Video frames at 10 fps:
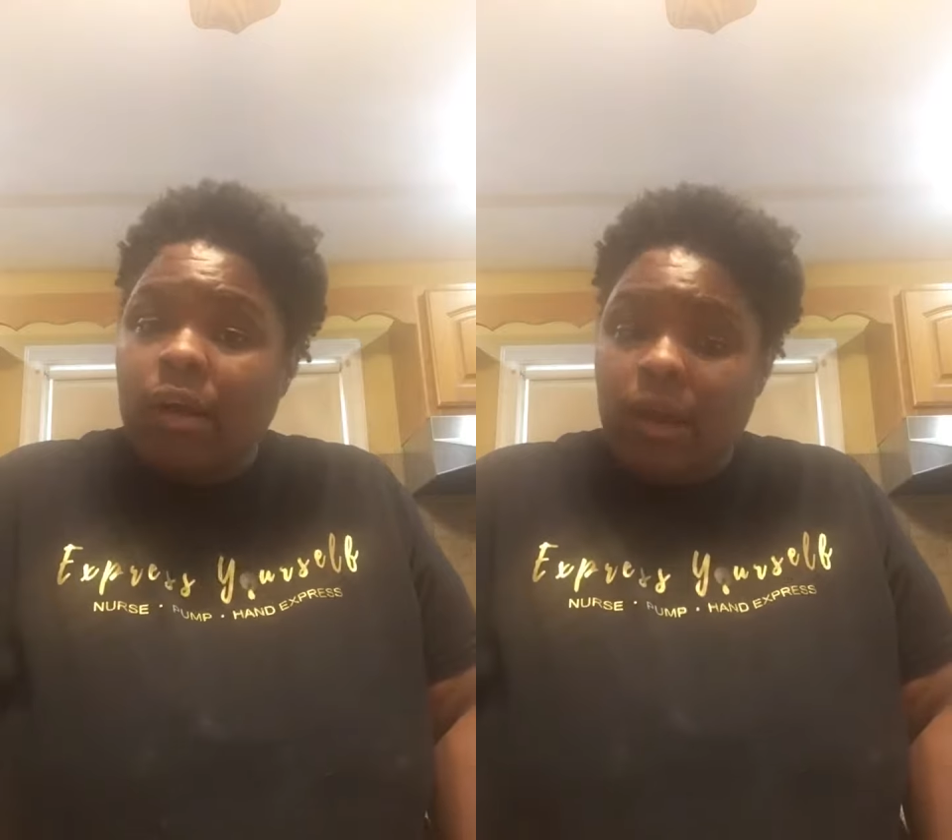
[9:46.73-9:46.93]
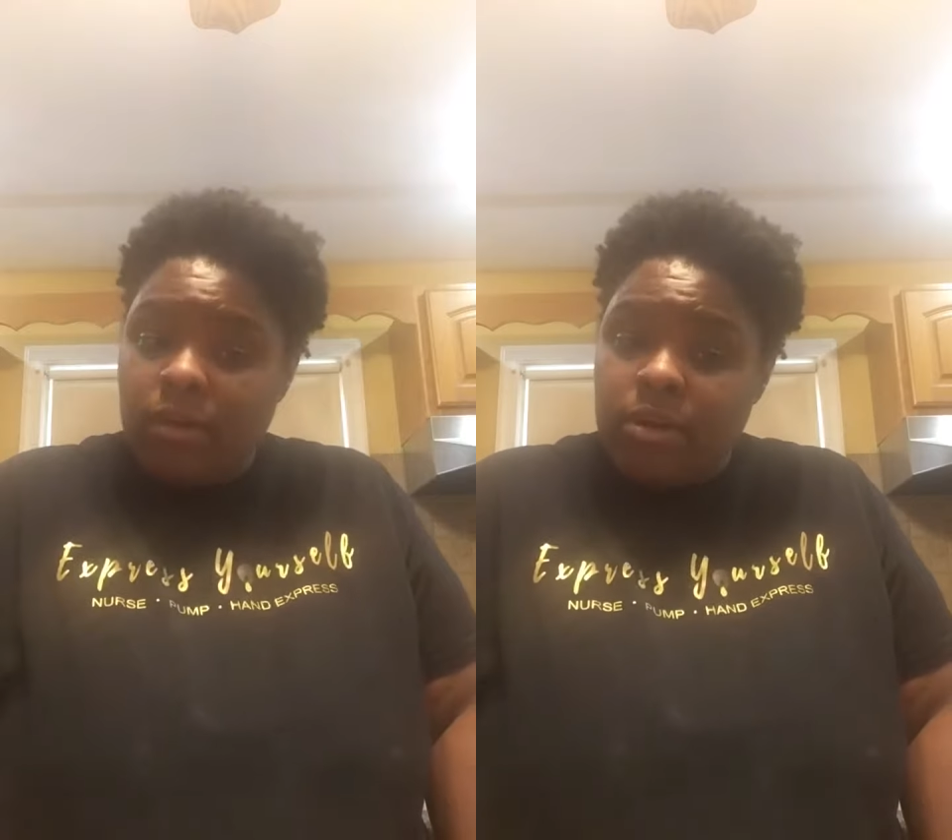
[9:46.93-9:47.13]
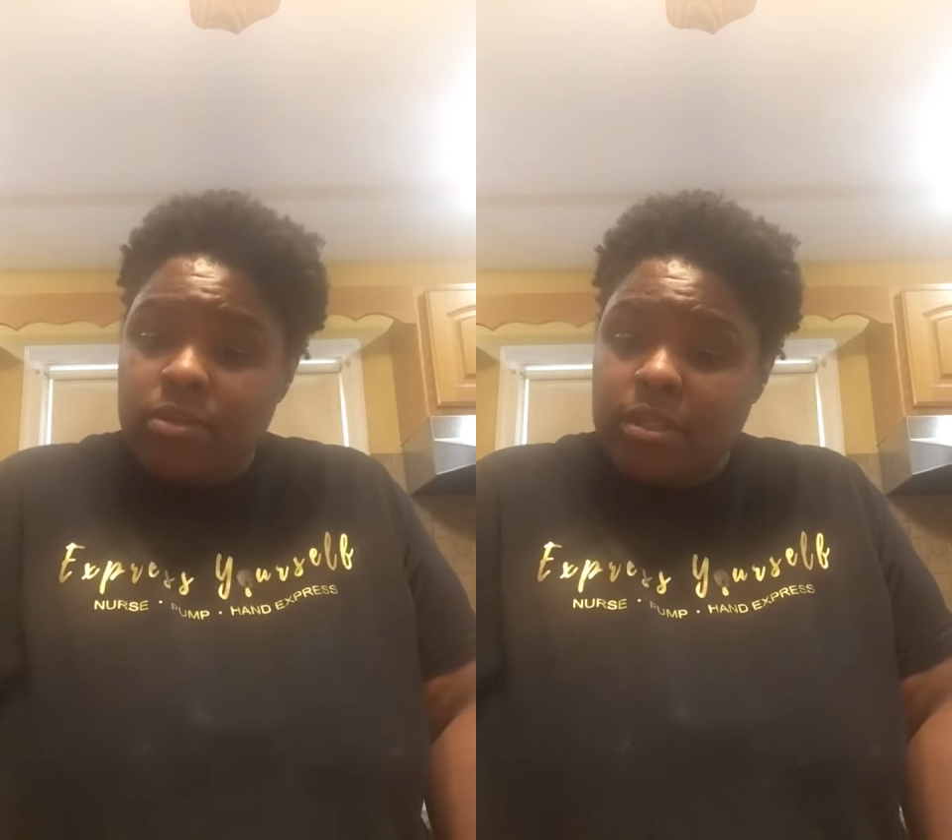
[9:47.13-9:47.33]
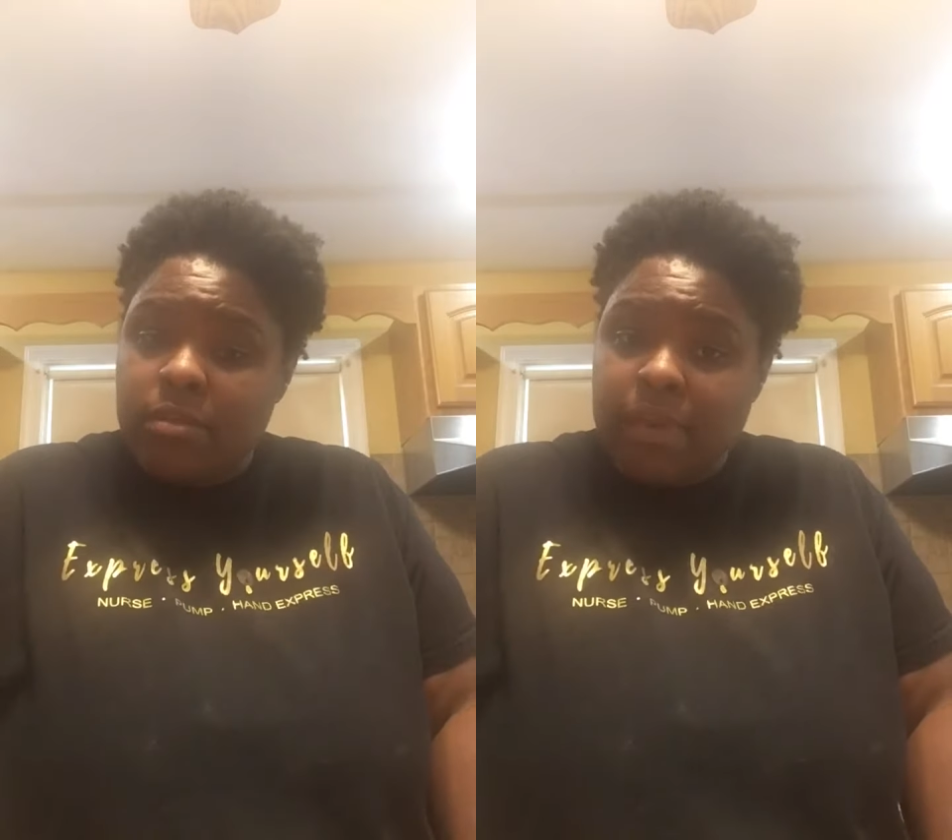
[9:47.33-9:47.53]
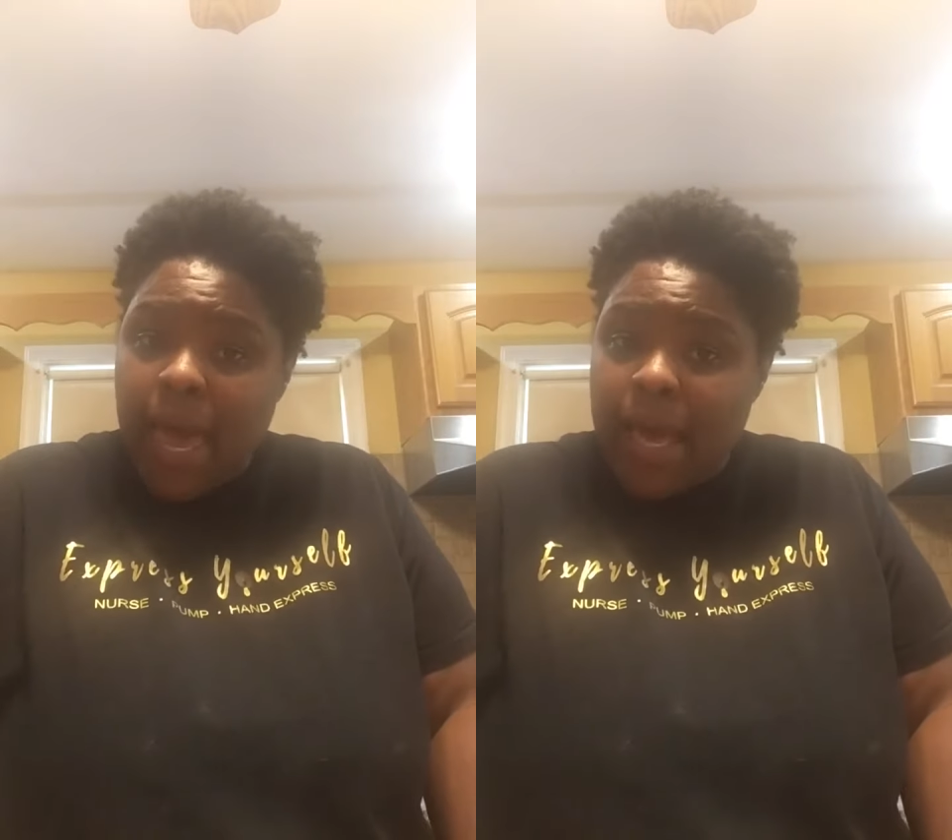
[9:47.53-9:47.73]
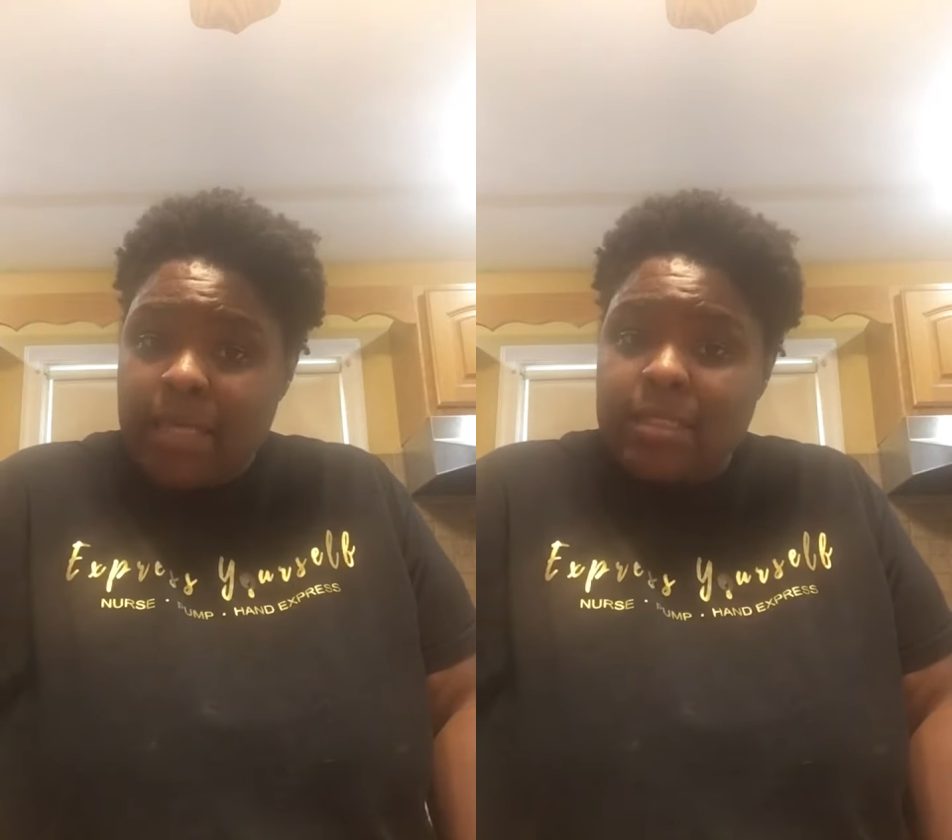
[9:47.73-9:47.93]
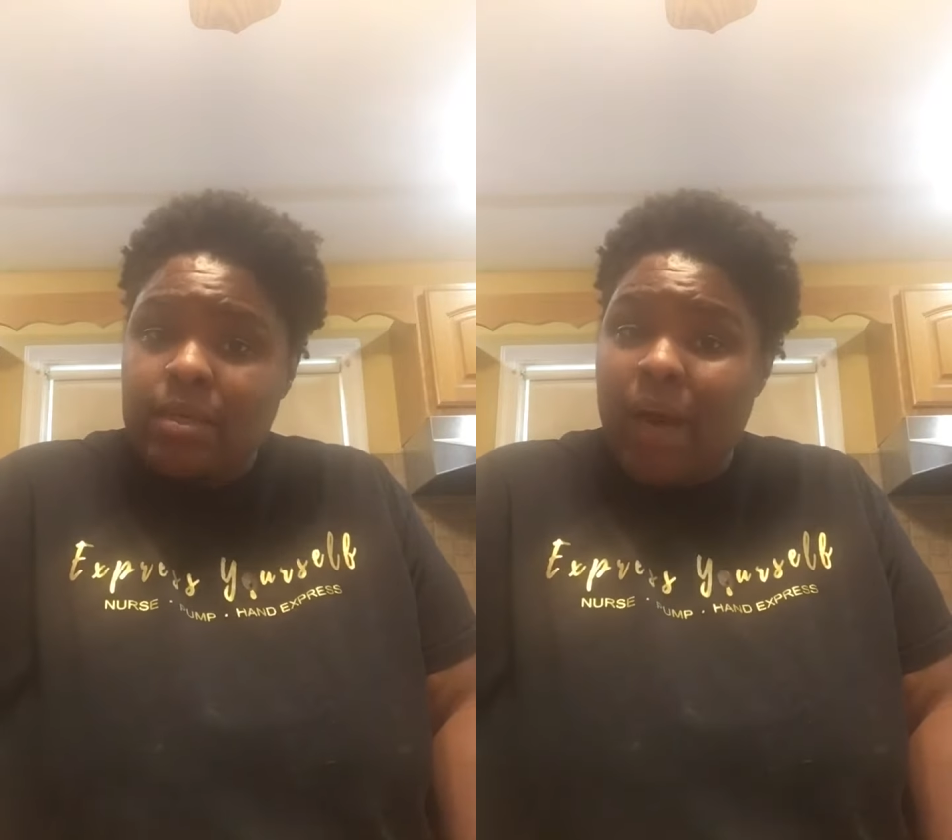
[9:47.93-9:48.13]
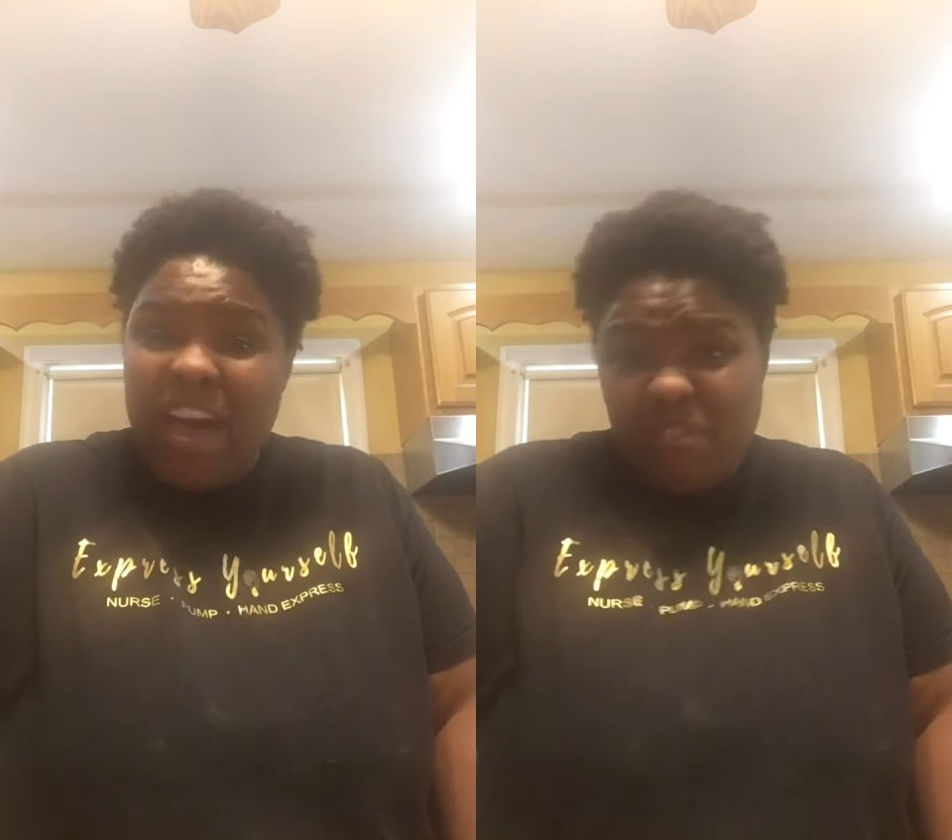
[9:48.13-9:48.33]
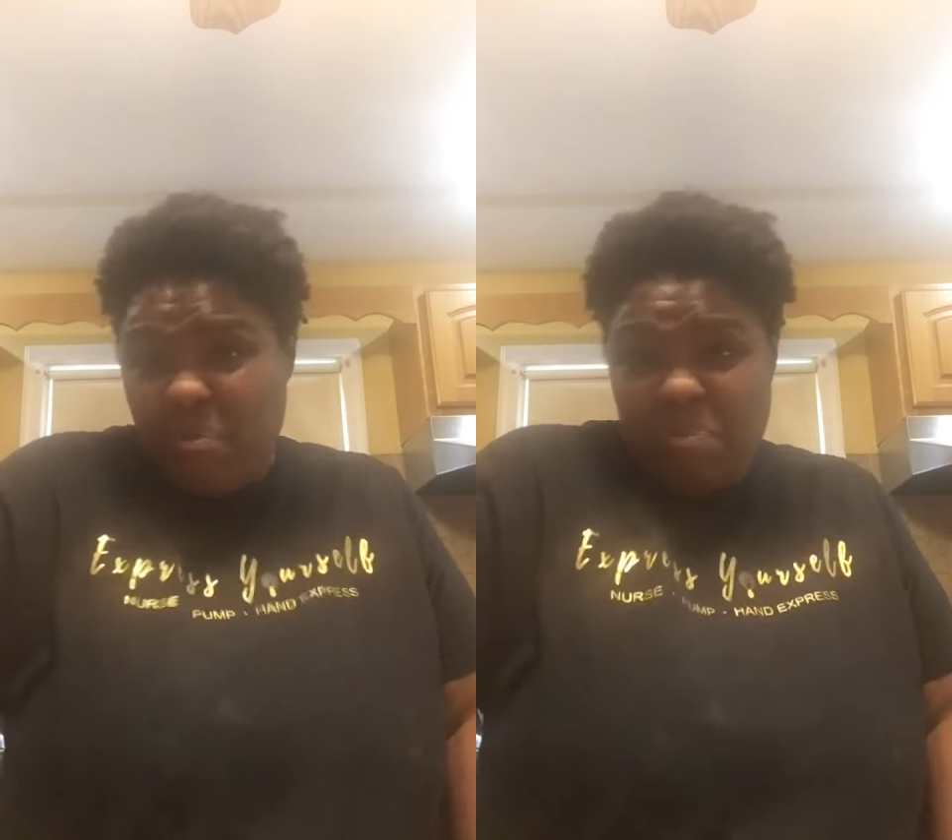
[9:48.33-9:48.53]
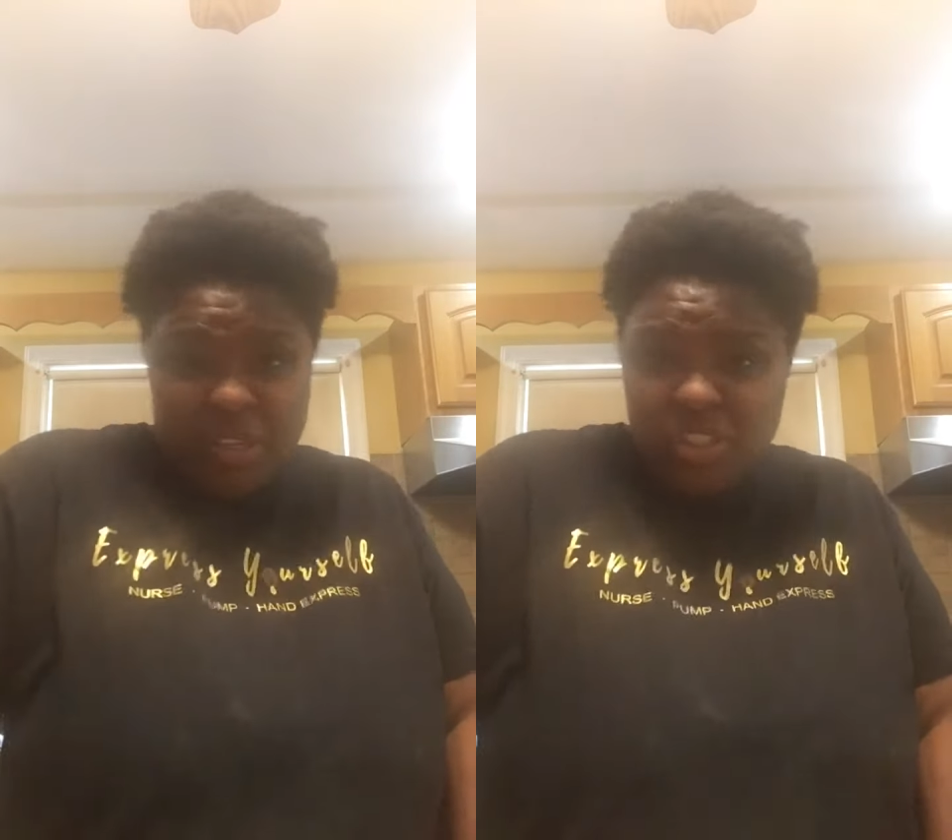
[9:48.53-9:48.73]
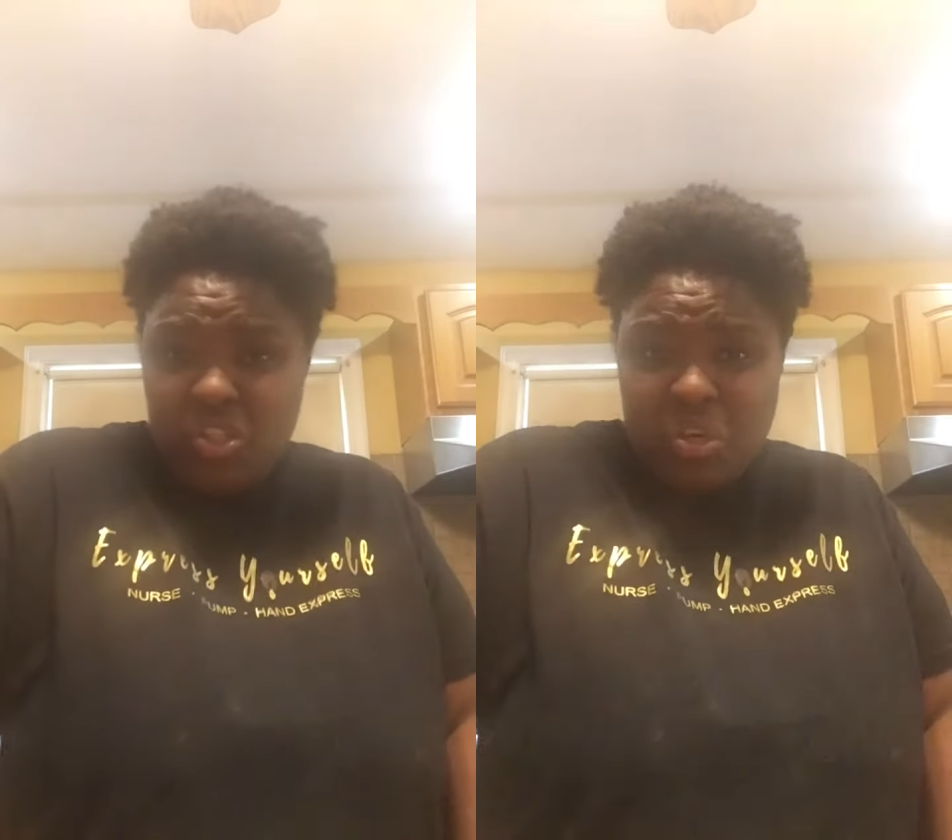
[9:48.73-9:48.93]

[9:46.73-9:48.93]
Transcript: carriers in the past, so I have a bunch of